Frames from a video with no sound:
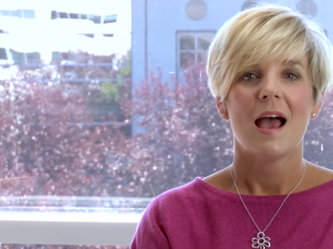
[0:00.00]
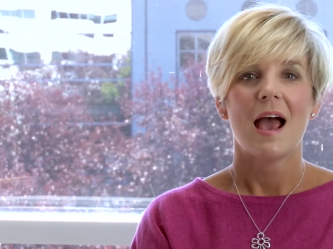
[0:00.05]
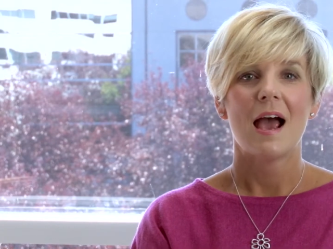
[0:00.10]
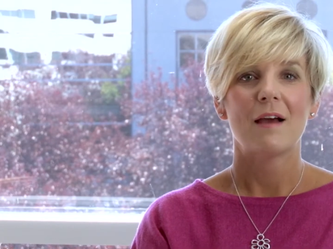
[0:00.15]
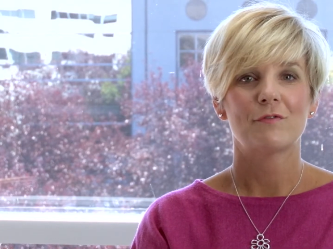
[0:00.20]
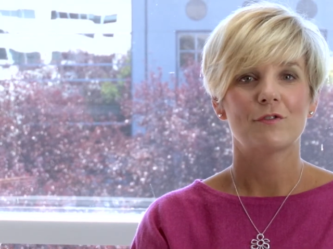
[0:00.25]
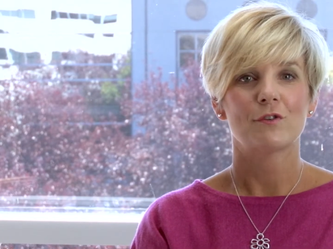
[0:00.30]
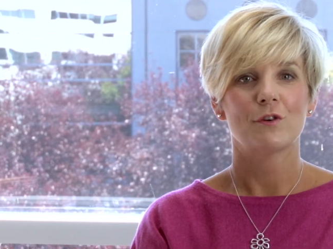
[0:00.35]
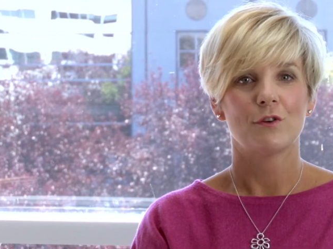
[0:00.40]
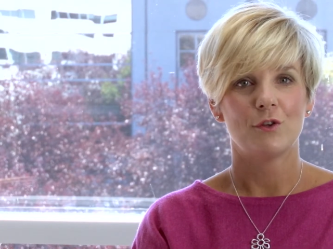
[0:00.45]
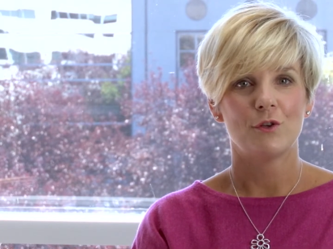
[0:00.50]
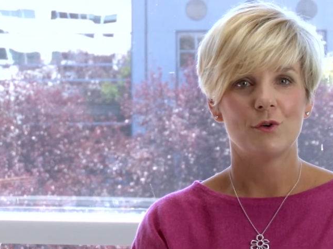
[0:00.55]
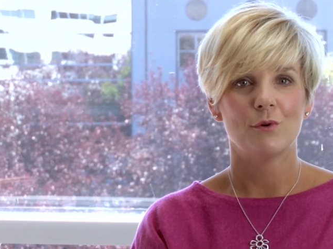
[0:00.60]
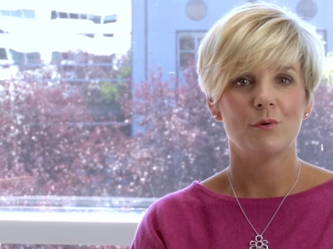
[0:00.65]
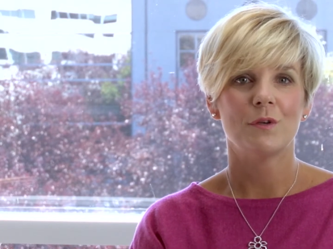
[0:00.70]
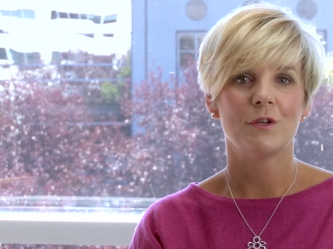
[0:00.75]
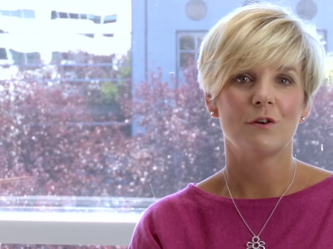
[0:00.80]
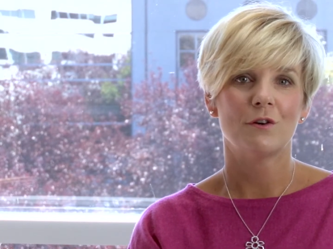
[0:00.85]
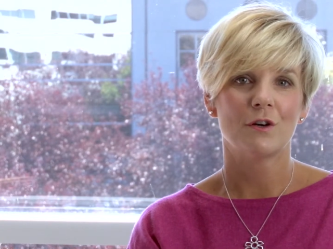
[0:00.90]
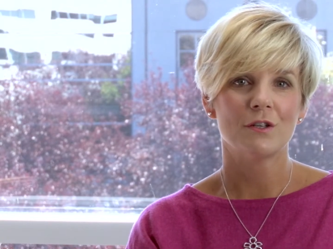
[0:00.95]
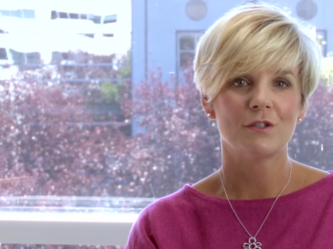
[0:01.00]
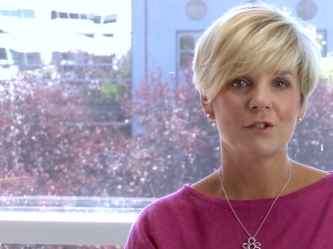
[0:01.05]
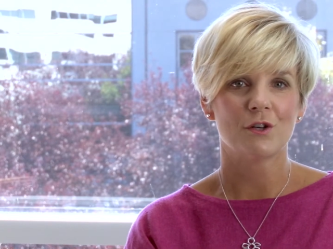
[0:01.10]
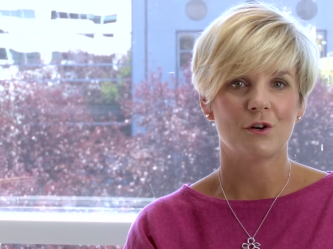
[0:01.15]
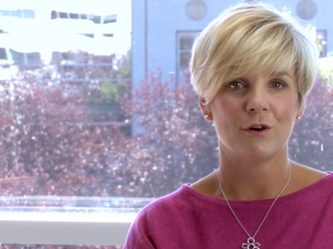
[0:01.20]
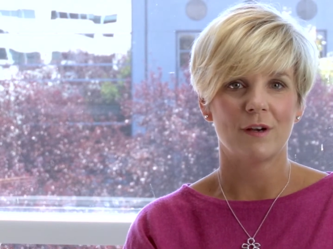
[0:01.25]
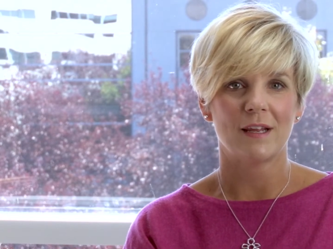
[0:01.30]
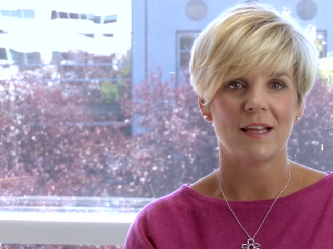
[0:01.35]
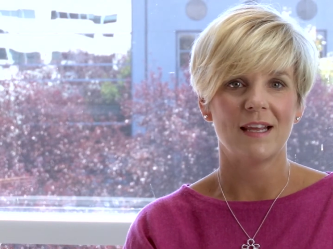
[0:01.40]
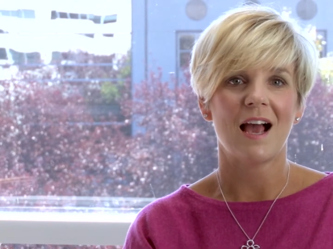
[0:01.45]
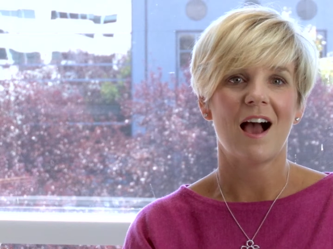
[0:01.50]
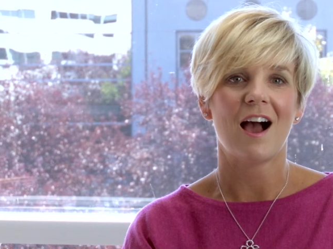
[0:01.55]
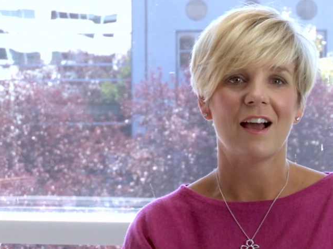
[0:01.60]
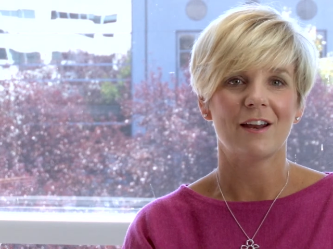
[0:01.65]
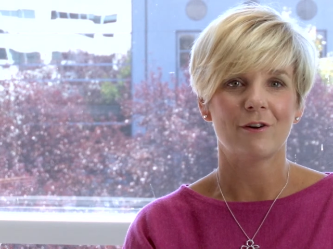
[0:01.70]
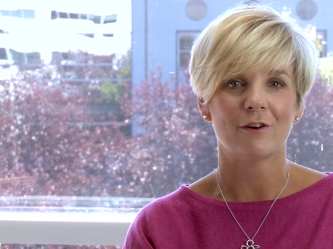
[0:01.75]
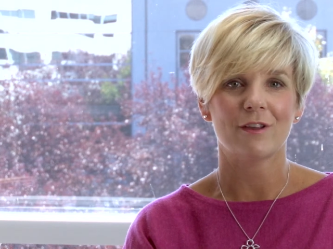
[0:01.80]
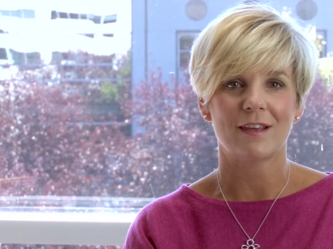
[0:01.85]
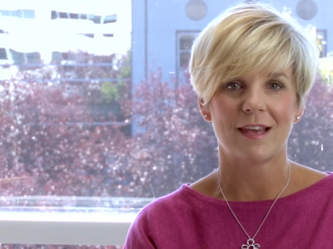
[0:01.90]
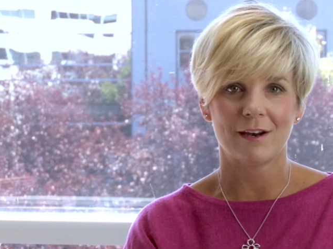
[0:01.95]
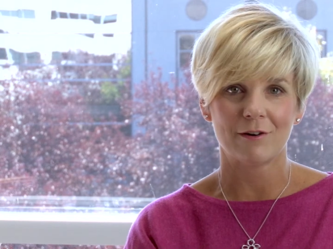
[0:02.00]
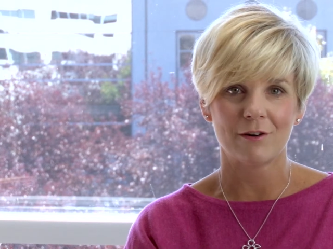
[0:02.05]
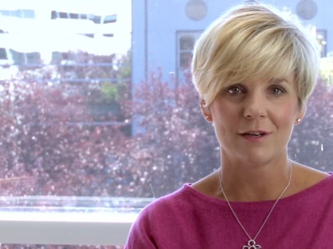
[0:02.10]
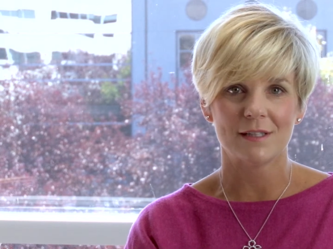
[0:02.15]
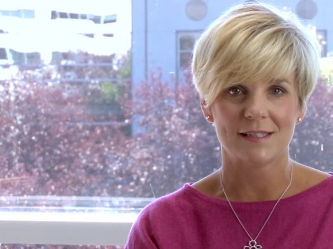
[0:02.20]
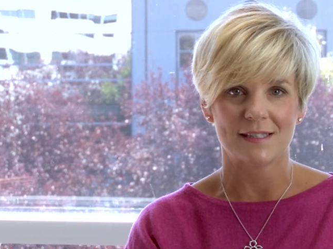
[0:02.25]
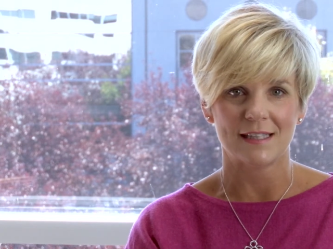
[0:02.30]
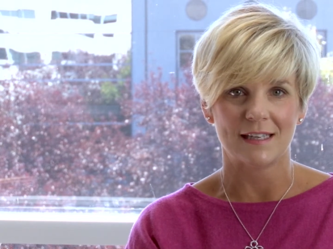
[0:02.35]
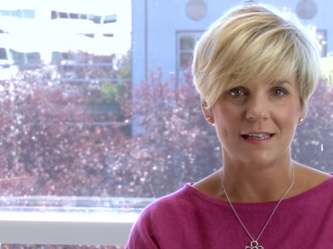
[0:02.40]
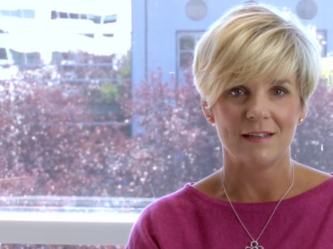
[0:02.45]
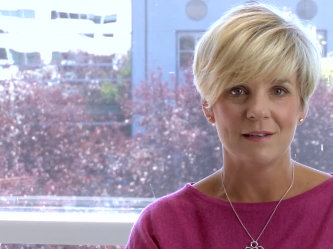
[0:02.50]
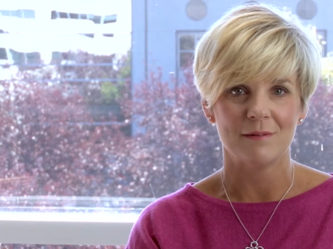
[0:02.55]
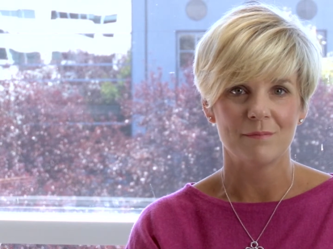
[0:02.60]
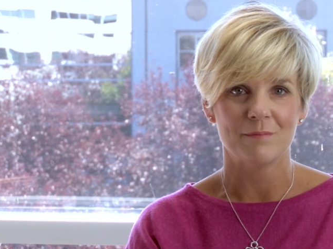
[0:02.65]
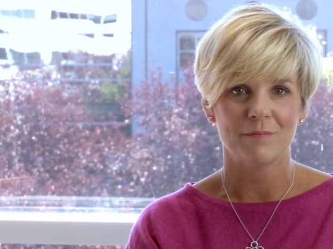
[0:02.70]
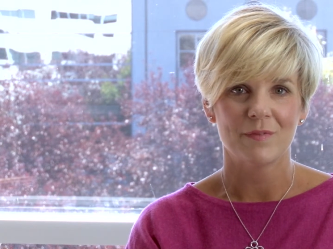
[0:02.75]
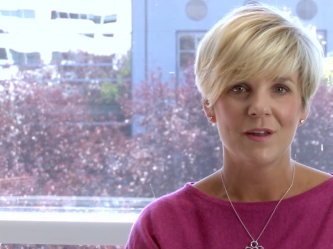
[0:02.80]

After you and your attorney hire Garretson,